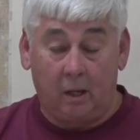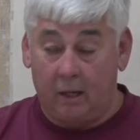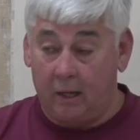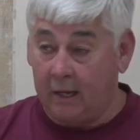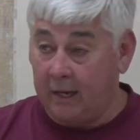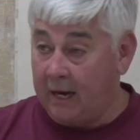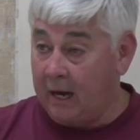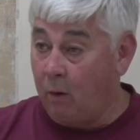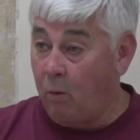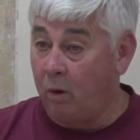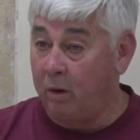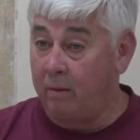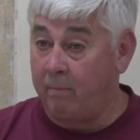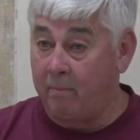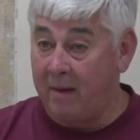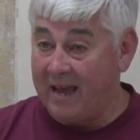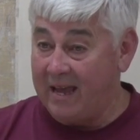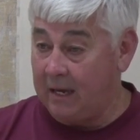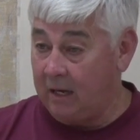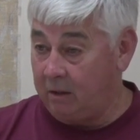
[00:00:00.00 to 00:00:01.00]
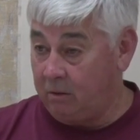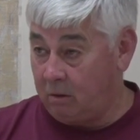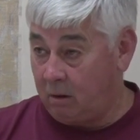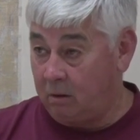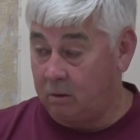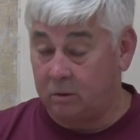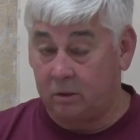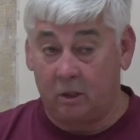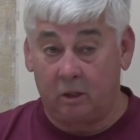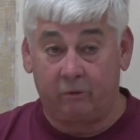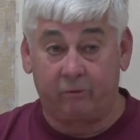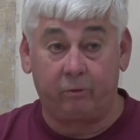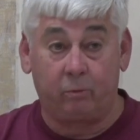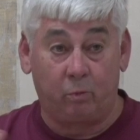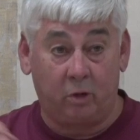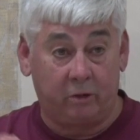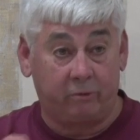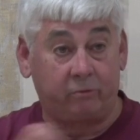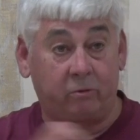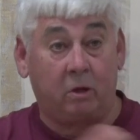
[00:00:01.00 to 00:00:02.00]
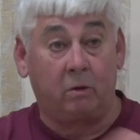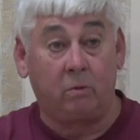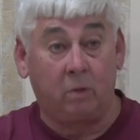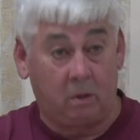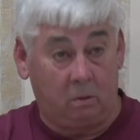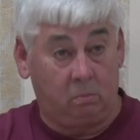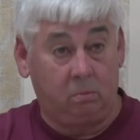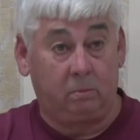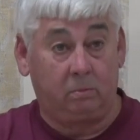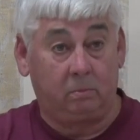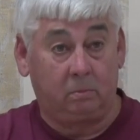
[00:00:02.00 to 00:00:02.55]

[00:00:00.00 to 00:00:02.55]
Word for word: And I want to ban yard sales from Restaurant Road.